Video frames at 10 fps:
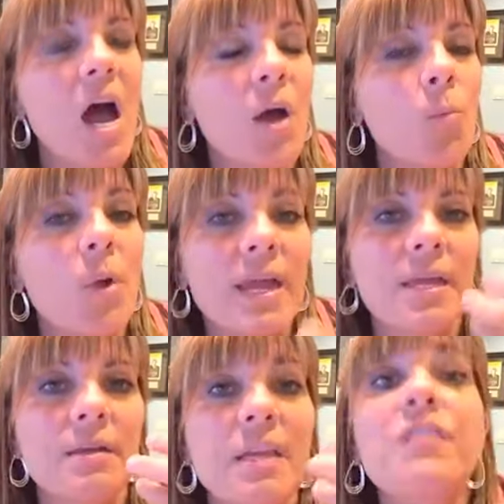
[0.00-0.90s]

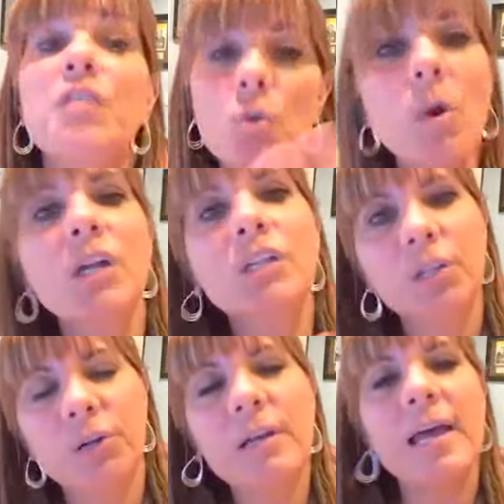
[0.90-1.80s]
When, if you want to
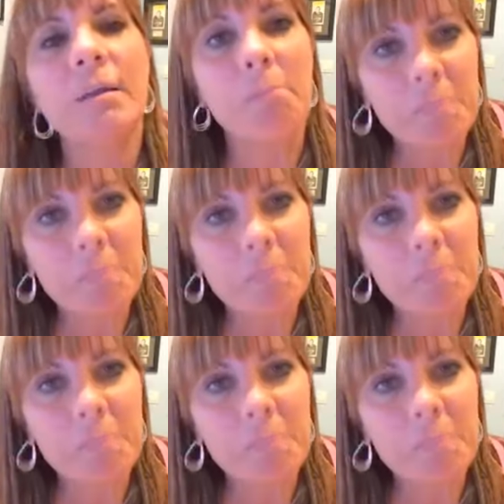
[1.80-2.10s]
learn how to